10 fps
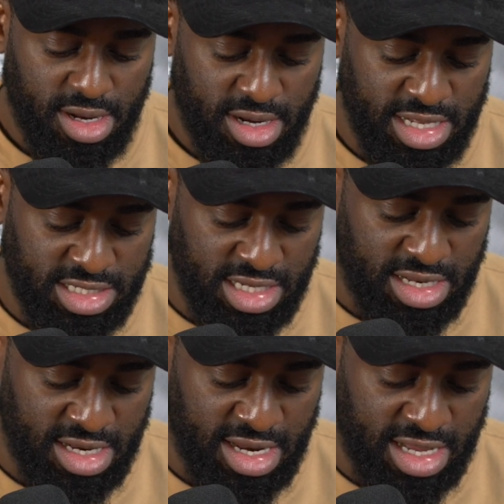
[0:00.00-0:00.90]
let's see
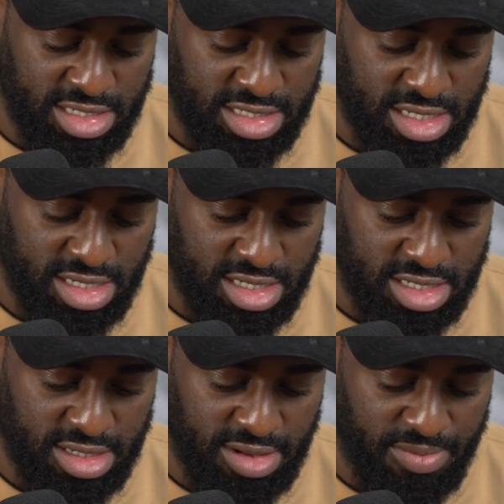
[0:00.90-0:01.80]
the next
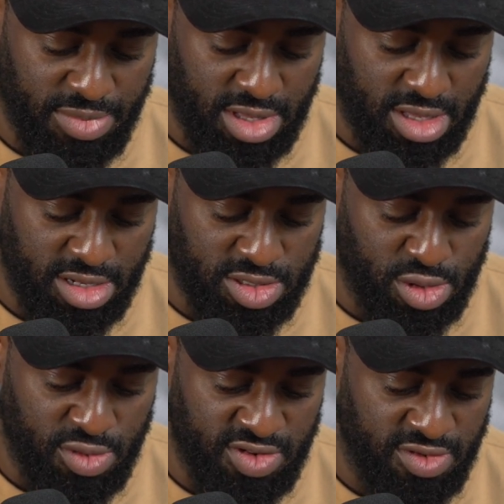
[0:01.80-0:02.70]
the
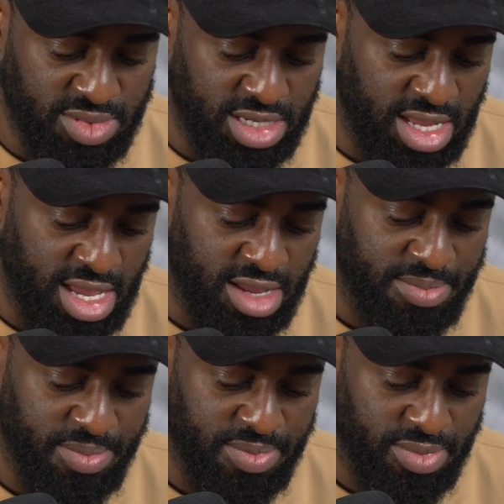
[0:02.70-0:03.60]
stories from today
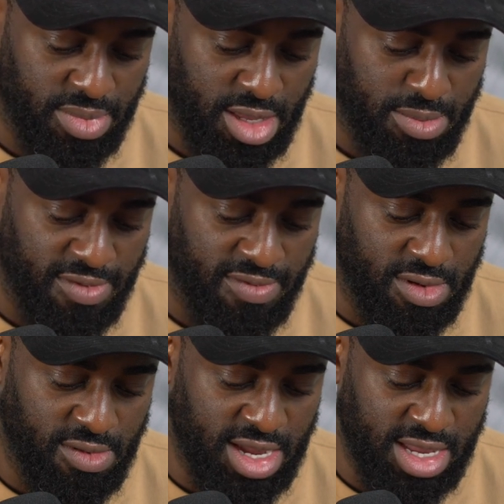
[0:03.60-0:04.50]

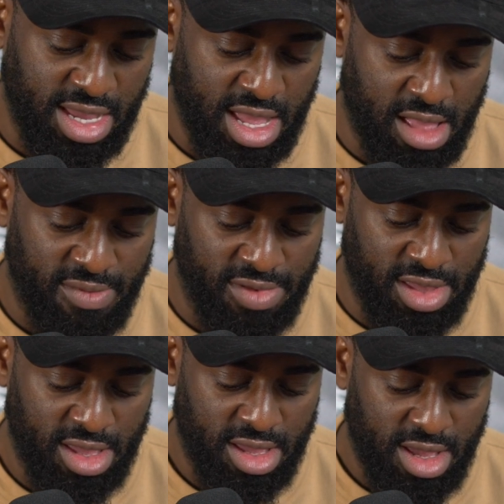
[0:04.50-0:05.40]
before I get out of
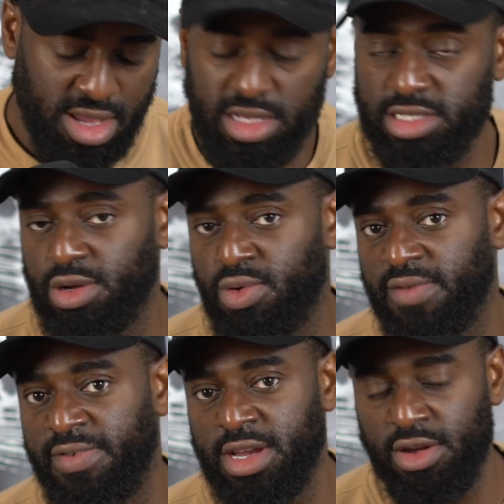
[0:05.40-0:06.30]
here this is a
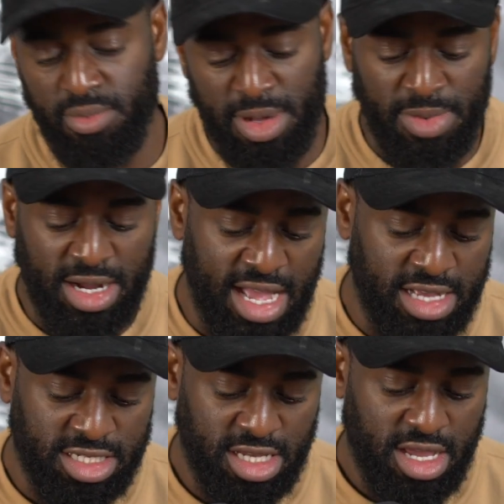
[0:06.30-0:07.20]
quick video. Remember,
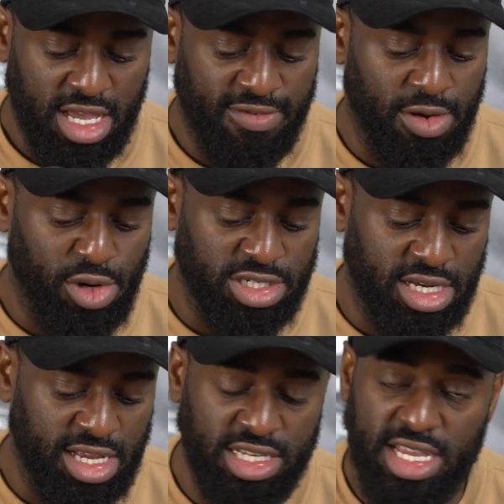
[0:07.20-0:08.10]
guys, if you're
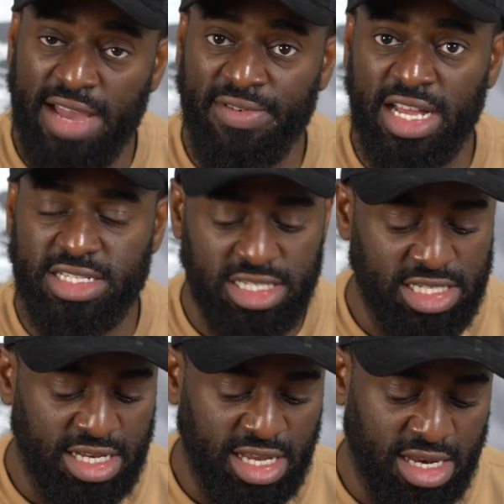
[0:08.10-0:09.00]
watching this and you haven't actually
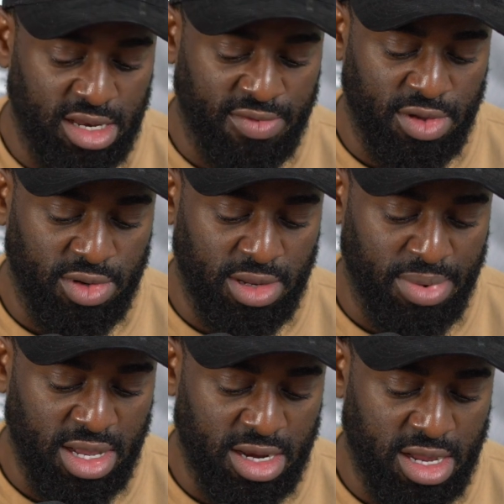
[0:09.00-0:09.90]
seen the interview with the
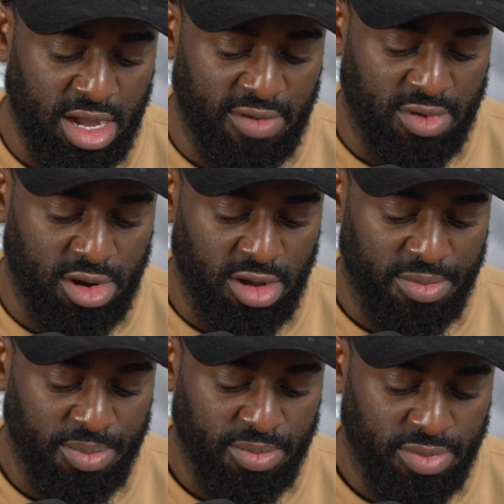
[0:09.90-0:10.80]
player that I've got,
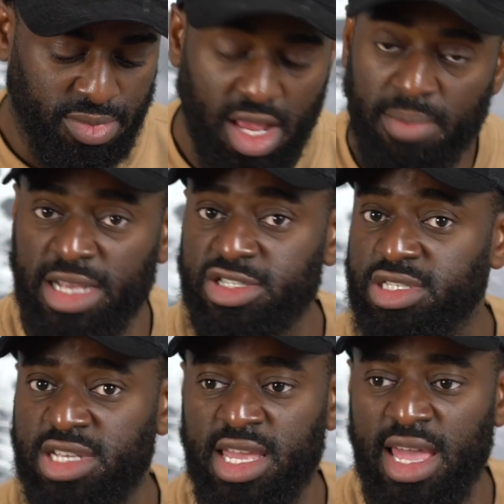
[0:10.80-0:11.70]
make sure you
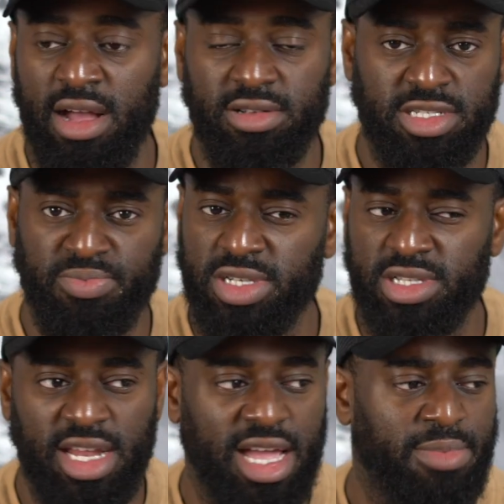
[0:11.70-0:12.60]
check it out. Just press
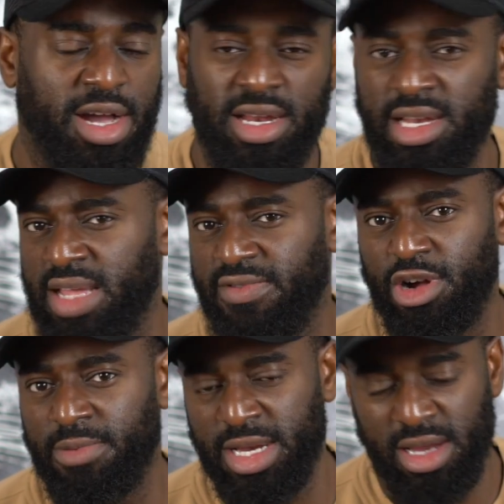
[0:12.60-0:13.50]
the like button and leave a
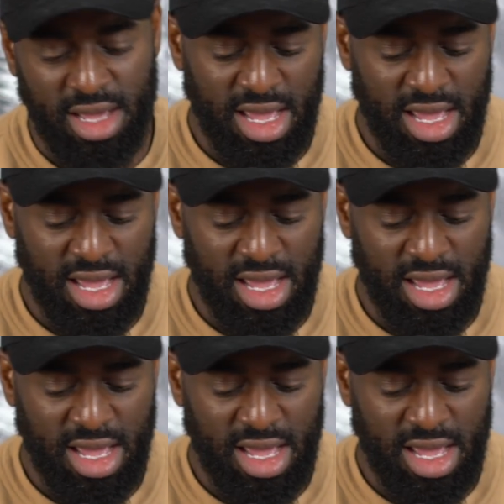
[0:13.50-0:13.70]
comment.